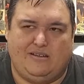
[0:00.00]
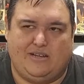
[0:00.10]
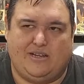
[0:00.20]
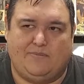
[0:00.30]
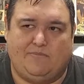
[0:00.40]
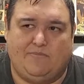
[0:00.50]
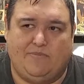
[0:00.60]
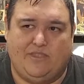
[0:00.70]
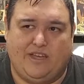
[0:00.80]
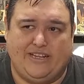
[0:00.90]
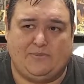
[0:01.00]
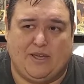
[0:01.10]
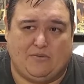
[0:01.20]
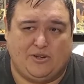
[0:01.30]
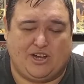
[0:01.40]
um,
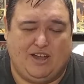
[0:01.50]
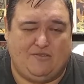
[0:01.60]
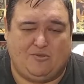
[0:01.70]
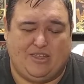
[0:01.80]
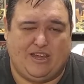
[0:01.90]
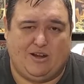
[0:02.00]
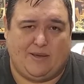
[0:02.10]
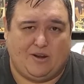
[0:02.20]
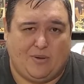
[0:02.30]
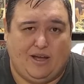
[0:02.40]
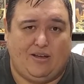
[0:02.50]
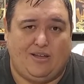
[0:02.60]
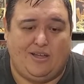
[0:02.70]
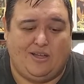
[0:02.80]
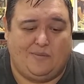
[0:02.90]
Iceman, which I haven't really cared about in a while,
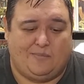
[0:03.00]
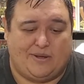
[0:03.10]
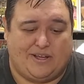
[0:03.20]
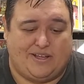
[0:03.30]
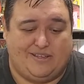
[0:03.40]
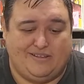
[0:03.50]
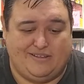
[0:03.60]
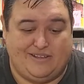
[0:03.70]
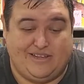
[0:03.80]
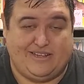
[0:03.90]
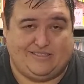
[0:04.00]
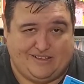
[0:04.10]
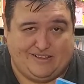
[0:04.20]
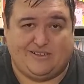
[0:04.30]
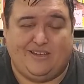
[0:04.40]
but uh, it did in
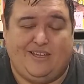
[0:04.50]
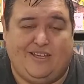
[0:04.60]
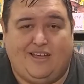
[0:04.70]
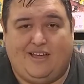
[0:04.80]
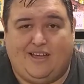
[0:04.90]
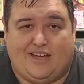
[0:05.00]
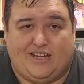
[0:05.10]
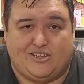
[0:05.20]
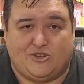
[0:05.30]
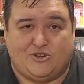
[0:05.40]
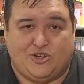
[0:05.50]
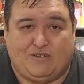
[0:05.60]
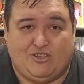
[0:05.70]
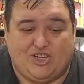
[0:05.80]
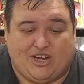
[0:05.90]
this. Uh, so you should
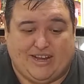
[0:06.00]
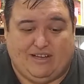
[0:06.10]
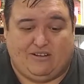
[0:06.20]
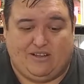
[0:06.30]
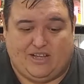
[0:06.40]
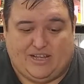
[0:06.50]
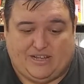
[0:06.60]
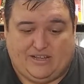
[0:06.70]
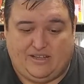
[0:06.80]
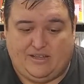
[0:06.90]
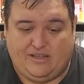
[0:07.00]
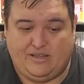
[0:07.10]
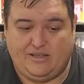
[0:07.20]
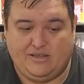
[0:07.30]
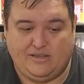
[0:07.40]
definitely check it out. Uh,
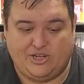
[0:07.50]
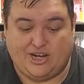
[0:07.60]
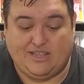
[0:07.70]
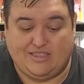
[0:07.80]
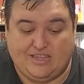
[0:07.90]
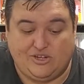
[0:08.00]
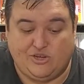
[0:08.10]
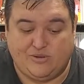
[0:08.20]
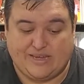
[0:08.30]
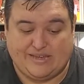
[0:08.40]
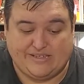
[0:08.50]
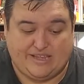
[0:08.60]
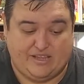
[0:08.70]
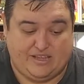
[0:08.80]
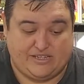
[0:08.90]
check out the issues as
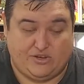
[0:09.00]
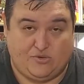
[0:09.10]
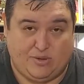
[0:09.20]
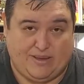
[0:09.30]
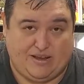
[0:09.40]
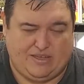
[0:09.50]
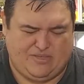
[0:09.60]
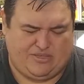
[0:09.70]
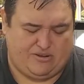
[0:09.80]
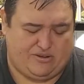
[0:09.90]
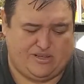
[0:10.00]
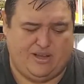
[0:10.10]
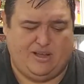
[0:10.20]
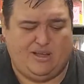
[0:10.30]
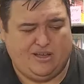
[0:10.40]
they as they do come out. I think there's
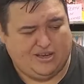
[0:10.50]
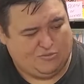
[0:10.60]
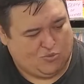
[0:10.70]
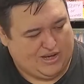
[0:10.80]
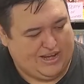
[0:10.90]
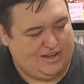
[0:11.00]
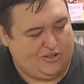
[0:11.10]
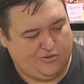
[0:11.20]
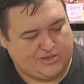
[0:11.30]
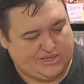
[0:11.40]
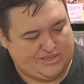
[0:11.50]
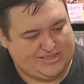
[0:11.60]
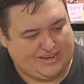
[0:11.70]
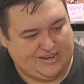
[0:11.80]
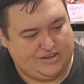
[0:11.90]
we're getting close to the
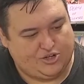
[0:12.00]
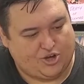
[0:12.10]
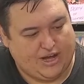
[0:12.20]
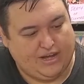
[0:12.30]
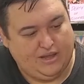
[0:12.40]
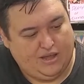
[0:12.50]
second trade.